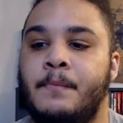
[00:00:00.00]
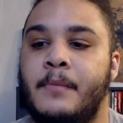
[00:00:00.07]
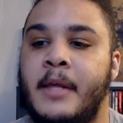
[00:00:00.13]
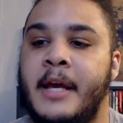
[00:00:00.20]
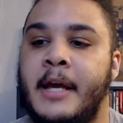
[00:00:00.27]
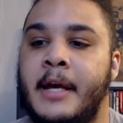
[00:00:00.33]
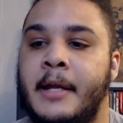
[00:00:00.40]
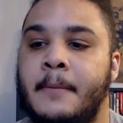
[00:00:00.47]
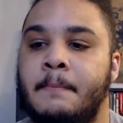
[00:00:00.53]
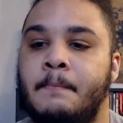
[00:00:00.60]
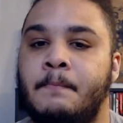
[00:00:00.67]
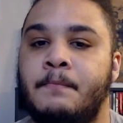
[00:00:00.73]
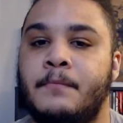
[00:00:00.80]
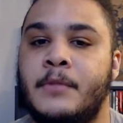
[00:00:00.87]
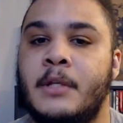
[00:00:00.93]
And
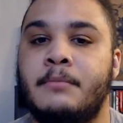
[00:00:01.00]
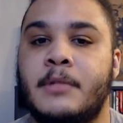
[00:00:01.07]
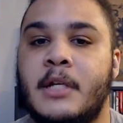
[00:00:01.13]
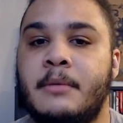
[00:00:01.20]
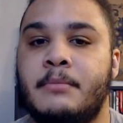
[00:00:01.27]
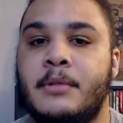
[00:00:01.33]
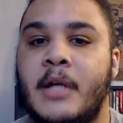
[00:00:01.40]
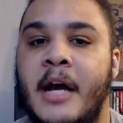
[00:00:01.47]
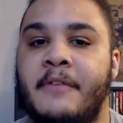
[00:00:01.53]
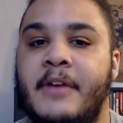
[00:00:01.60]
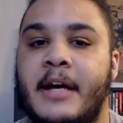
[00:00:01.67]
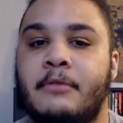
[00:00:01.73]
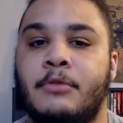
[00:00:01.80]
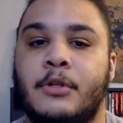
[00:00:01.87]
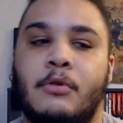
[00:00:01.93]
sometimes I've
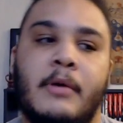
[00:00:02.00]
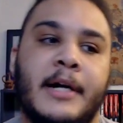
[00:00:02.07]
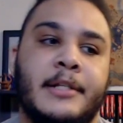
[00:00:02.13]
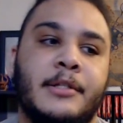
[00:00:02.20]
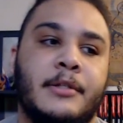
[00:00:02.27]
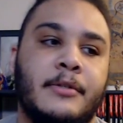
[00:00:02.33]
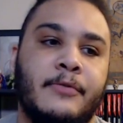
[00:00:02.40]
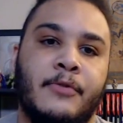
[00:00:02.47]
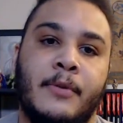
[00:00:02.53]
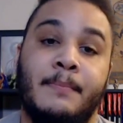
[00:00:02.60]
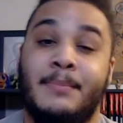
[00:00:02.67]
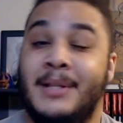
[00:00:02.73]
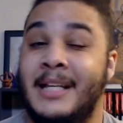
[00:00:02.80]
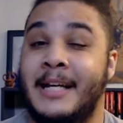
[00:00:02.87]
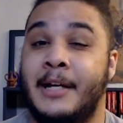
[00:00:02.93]
had requests from
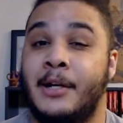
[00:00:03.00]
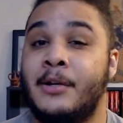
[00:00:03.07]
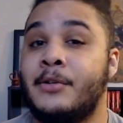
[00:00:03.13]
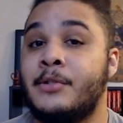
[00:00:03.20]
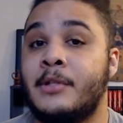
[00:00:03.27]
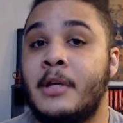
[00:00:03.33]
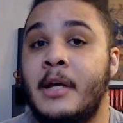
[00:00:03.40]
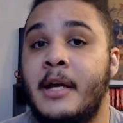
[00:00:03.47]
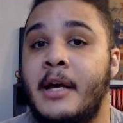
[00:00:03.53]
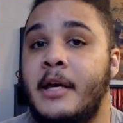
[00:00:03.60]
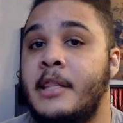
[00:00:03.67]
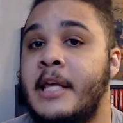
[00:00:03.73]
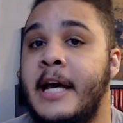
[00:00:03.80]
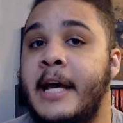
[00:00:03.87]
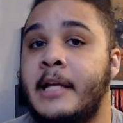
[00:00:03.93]
players
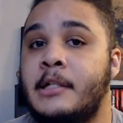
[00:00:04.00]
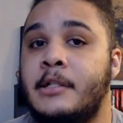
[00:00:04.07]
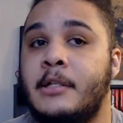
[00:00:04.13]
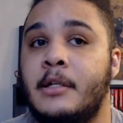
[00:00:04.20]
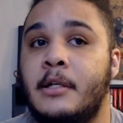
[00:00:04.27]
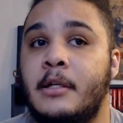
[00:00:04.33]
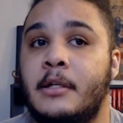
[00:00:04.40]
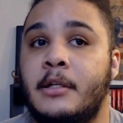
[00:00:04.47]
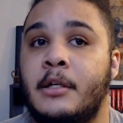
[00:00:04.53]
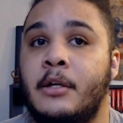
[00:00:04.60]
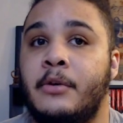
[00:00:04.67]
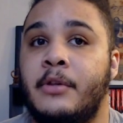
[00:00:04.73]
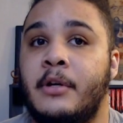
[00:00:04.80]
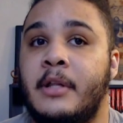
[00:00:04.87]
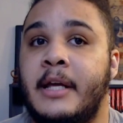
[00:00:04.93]
that, you know,
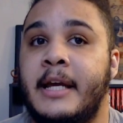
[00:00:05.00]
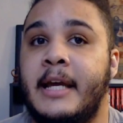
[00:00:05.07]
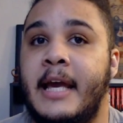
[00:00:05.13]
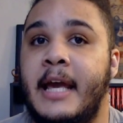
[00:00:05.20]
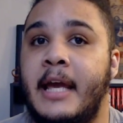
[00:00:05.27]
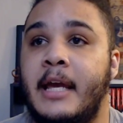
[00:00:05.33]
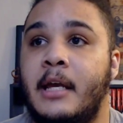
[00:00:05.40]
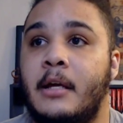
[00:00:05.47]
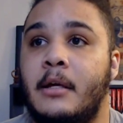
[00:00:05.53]
they're like, hey,